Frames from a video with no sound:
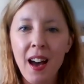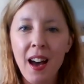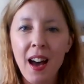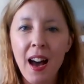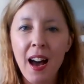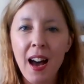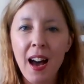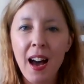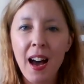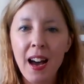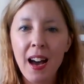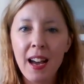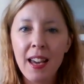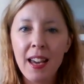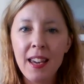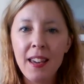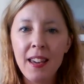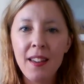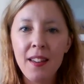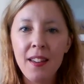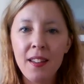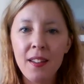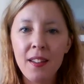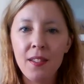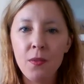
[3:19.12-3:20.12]

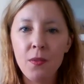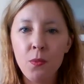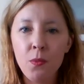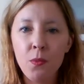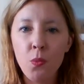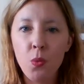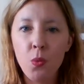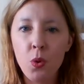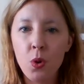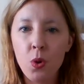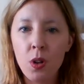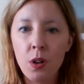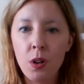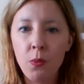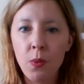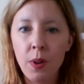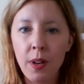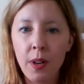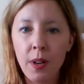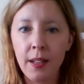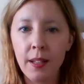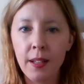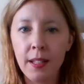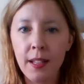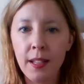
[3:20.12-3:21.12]
I wore
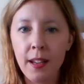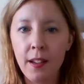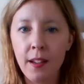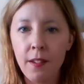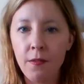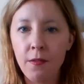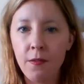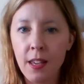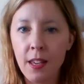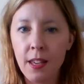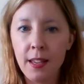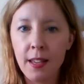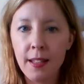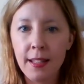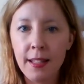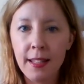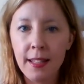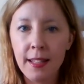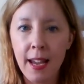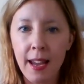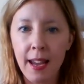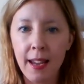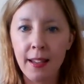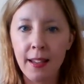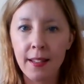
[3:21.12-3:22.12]
one of these
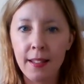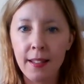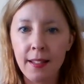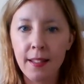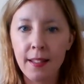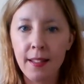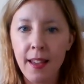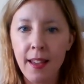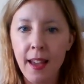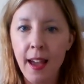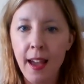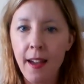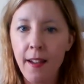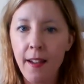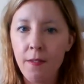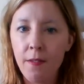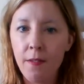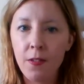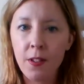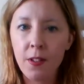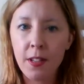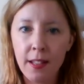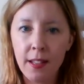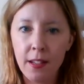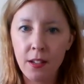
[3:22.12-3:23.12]
tanks
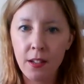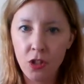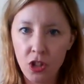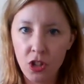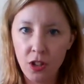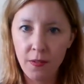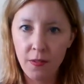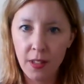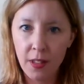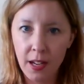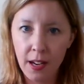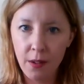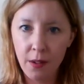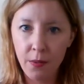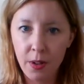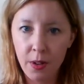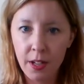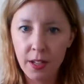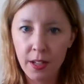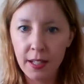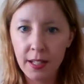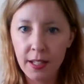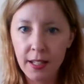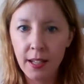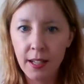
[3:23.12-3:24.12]
every single shift that I
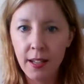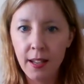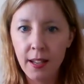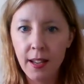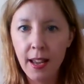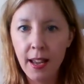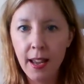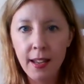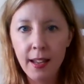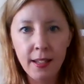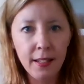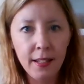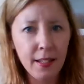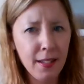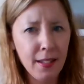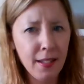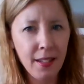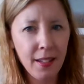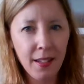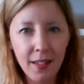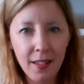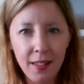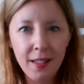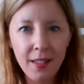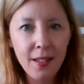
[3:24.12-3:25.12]
worked. And
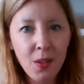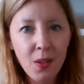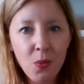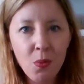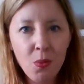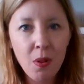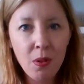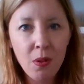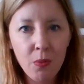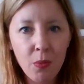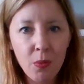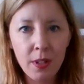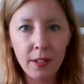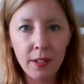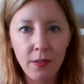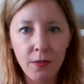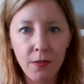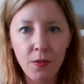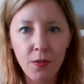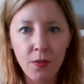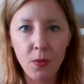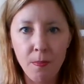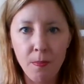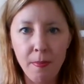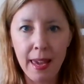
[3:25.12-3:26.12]
this is what worked
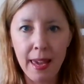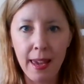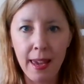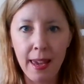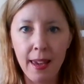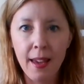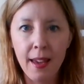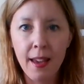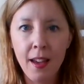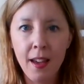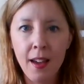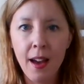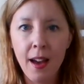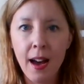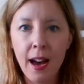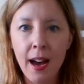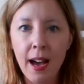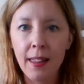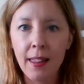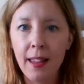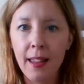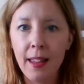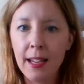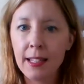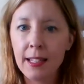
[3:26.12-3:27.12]
for me. I
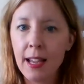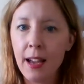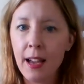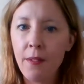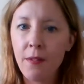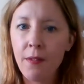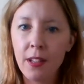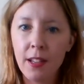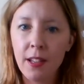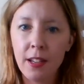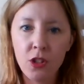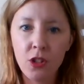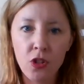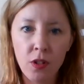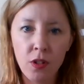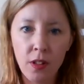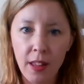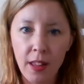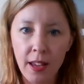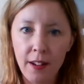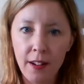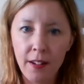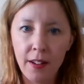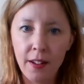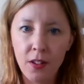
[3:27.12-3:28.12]
liked having an extra
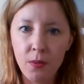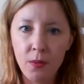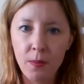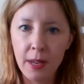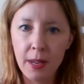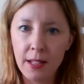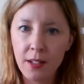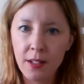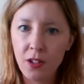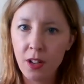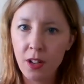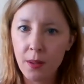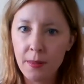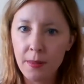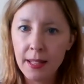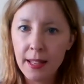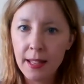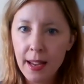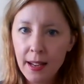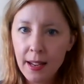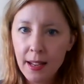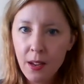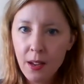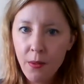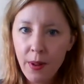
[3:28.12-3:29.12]
layer under my scrubs
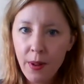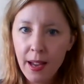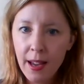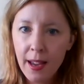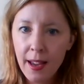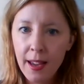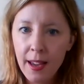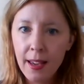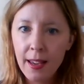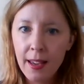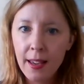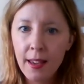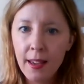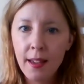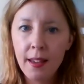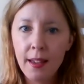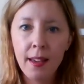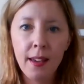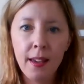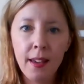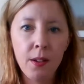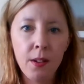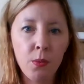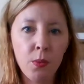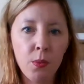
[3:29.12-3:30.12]
anyway.
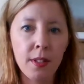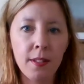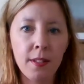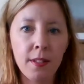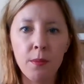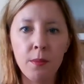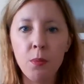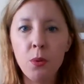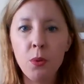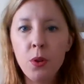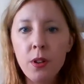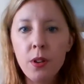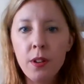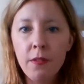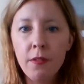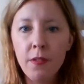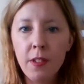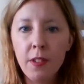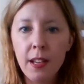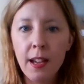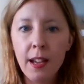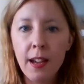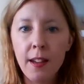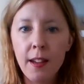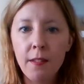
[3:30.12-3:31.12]
It was supportive
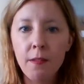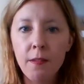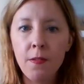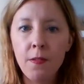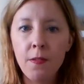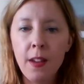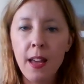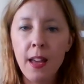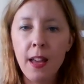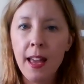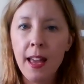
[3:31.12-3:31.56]
enough.